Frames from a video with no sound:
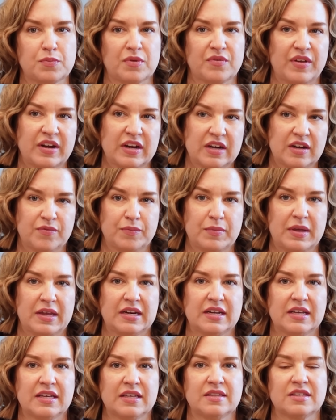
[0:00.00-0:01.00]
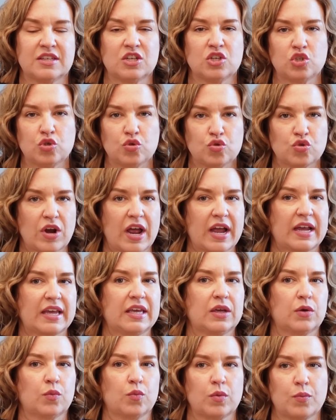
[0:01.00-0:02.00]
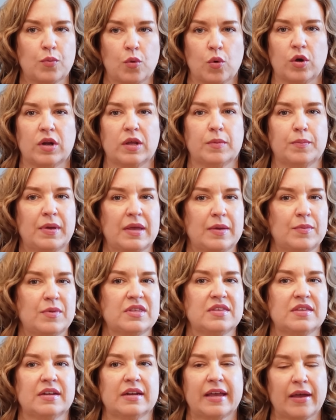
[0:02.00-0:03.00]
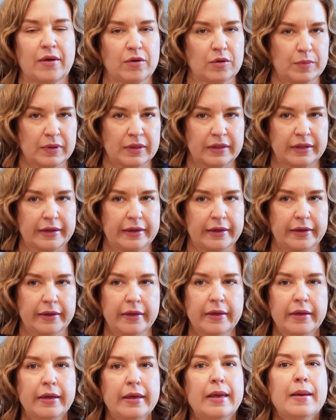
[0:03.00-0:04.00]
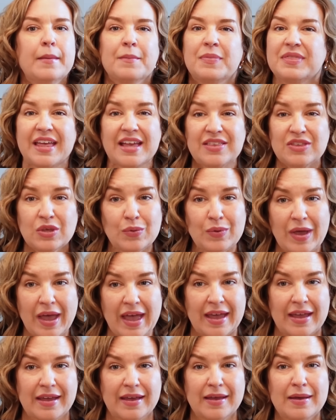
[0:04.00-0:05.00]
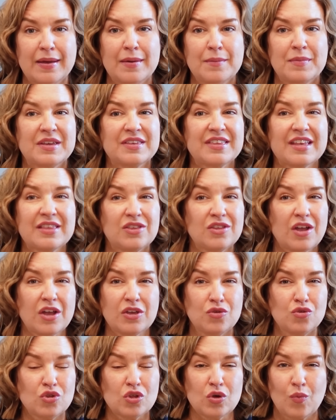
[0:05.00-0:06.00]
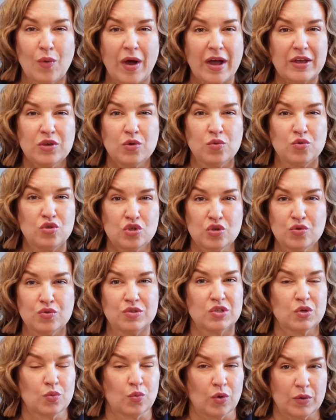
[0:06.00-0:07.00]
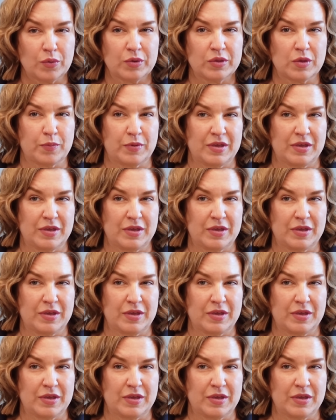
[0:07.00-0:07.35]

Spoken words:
preventative maintenance, issue tracking, reporting, payments, and accountability. But that's okay, because that's not usually why you choose to work with a